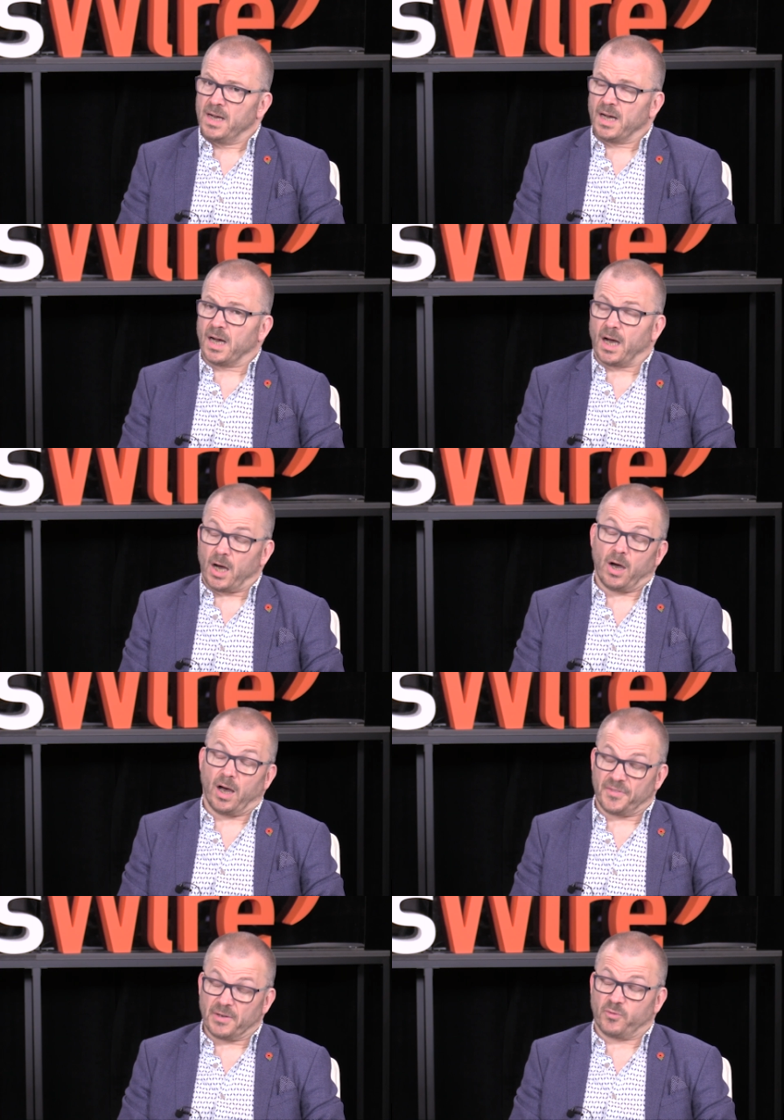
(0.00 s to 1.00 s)
Uh,
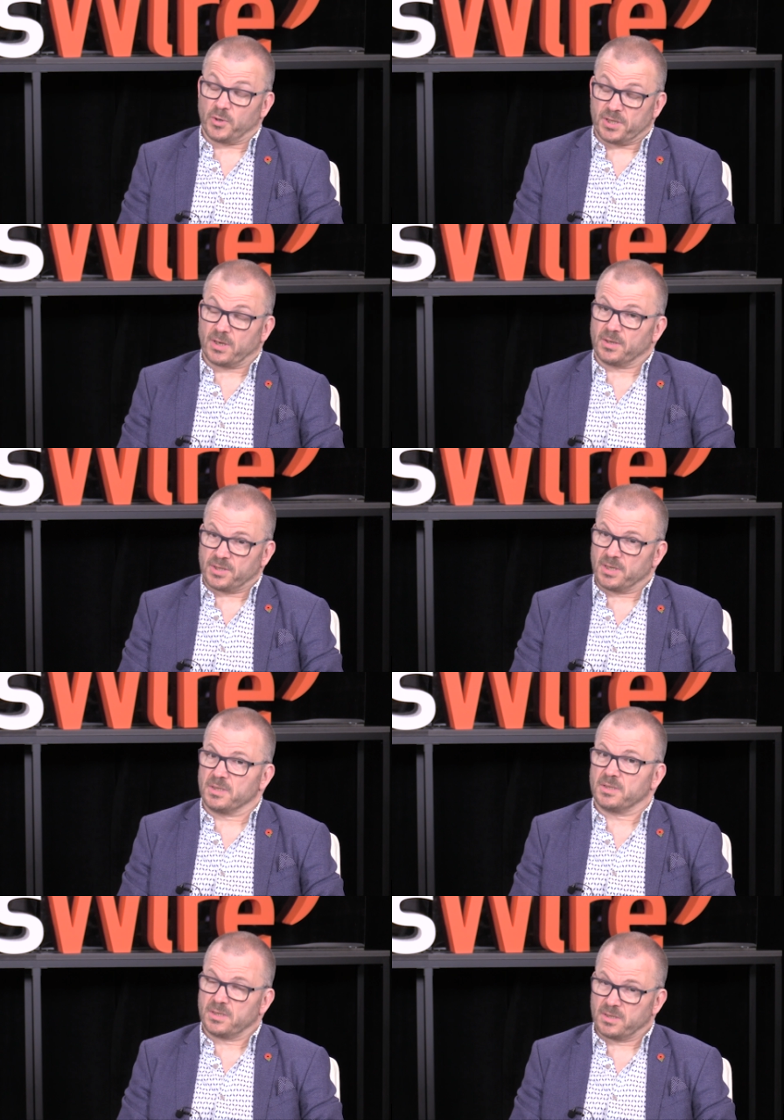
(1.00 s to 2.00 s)
I think voice search
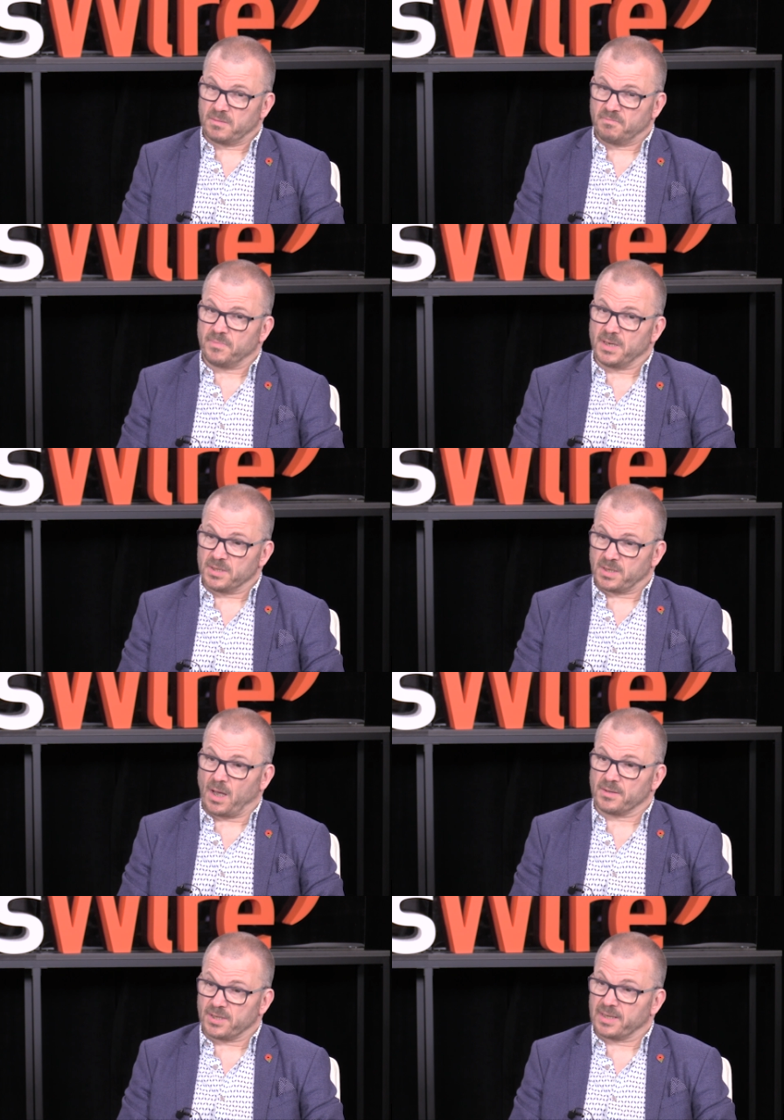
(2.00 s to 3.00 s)
is is
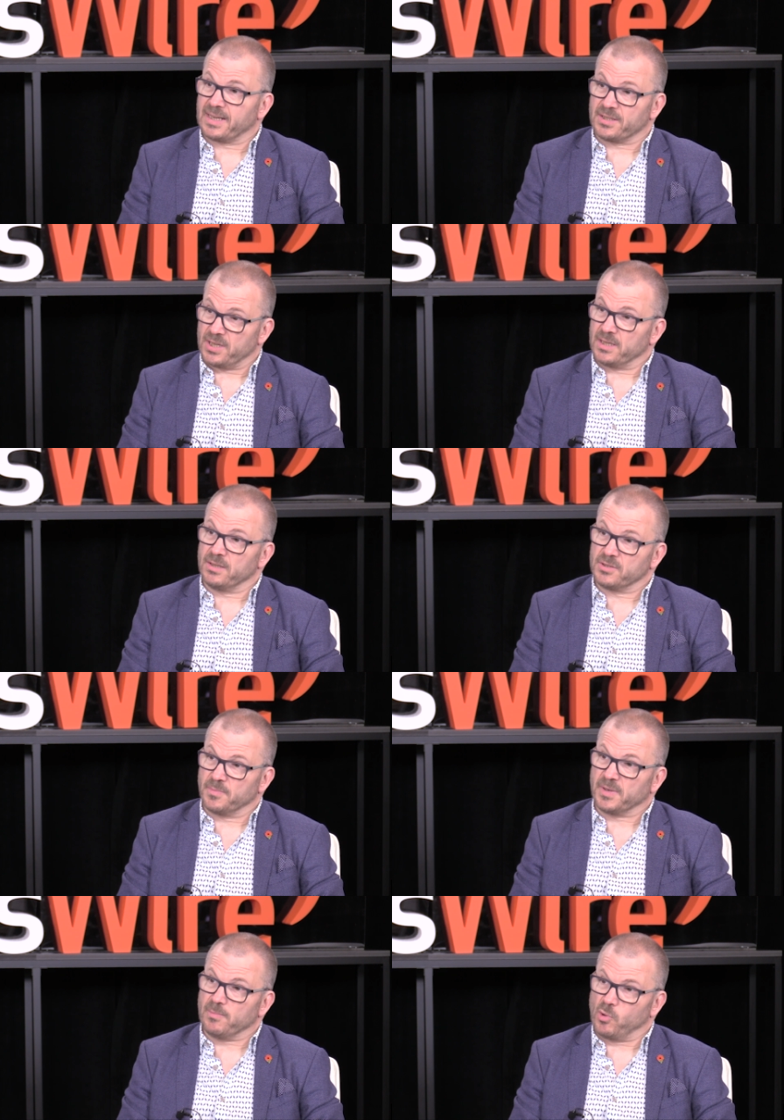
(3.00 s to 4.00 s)
going to continue to
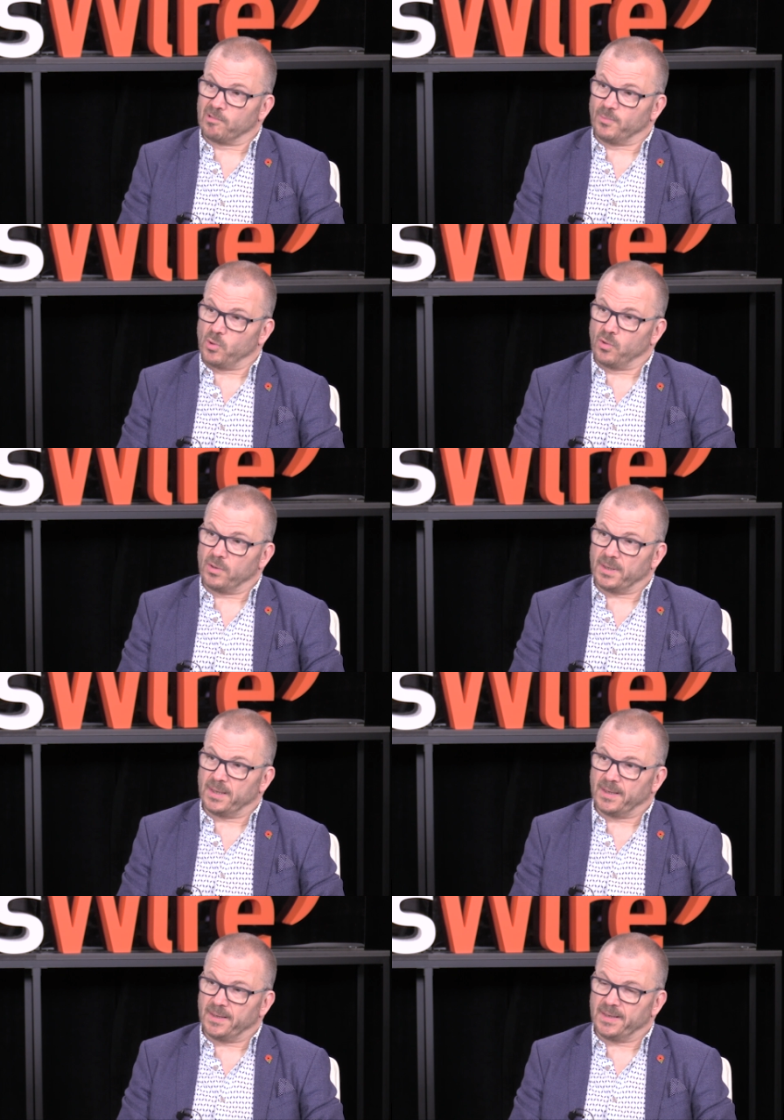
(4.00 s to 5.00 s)
be more and more
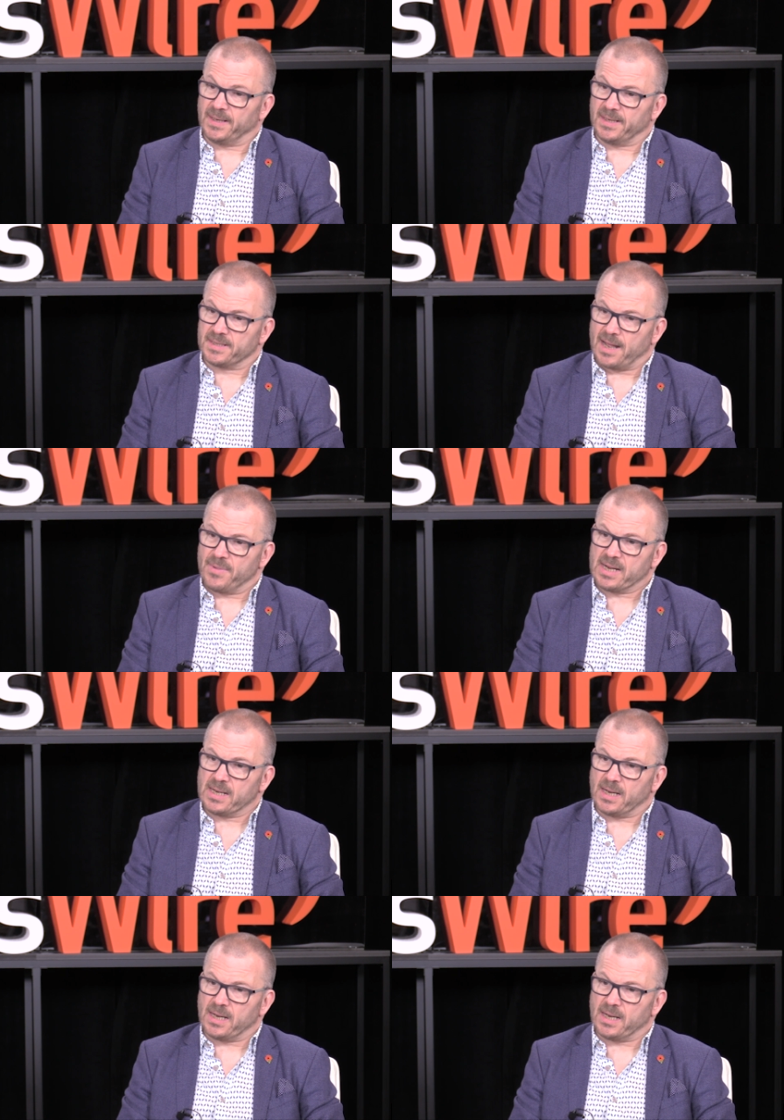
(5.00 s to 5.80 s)
uh, endemic.